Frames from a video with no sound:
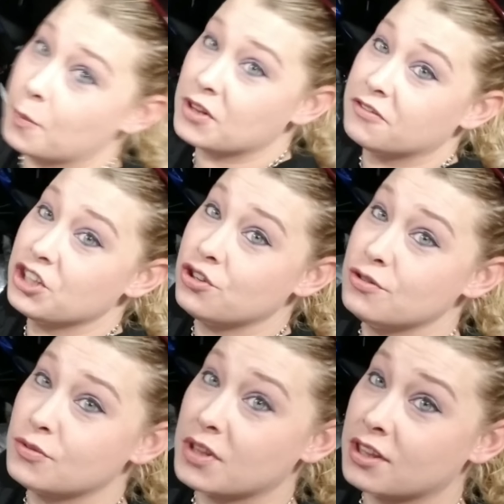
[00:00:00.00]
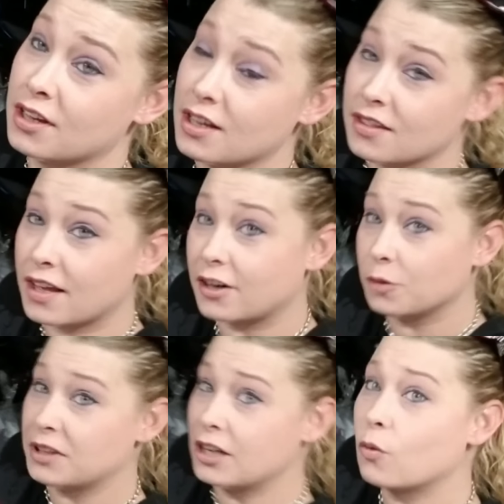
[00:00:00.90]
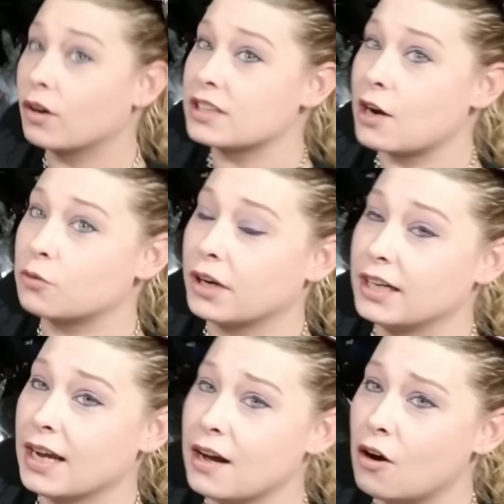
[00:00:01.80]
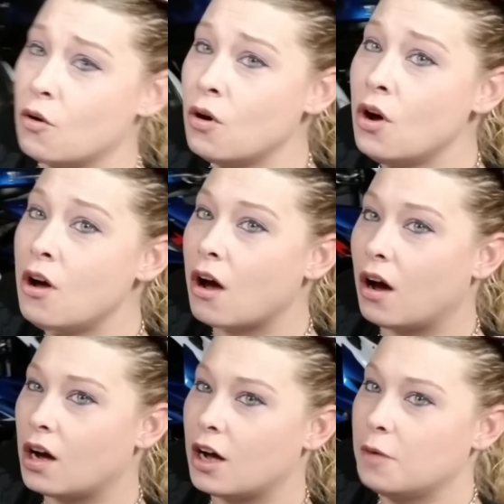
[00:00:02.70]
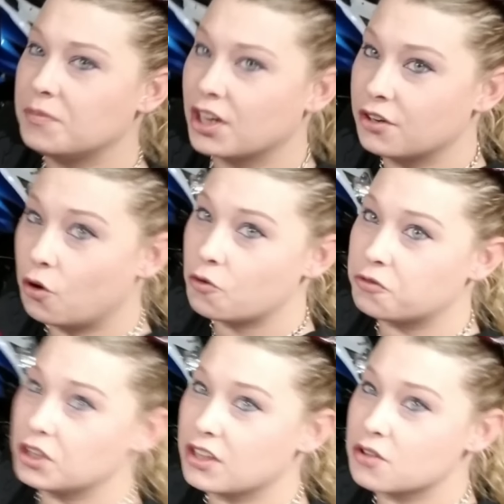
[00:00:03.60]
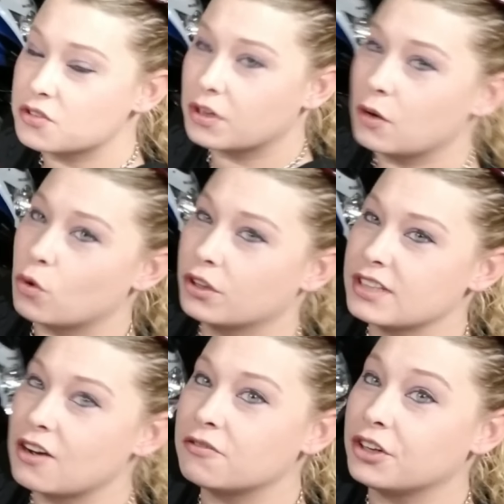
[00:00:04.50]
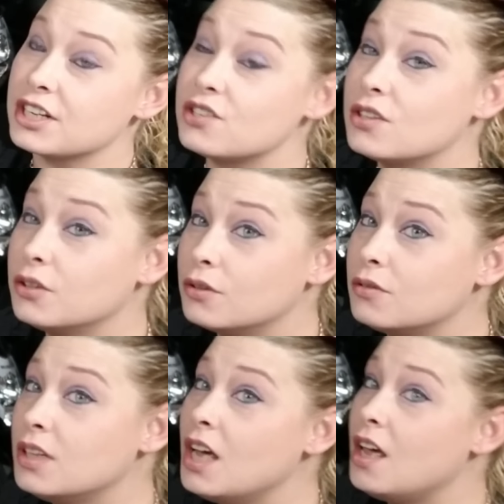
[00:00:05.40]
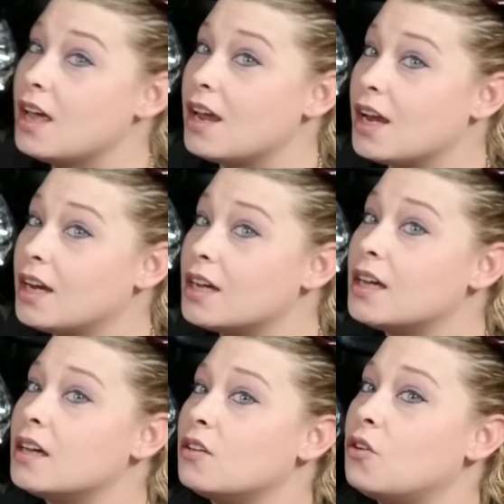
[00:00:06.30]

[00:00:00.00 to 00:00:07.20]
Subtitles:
couple of issues with it that are being worked out right now, and hopefully those will get worked out very soon. And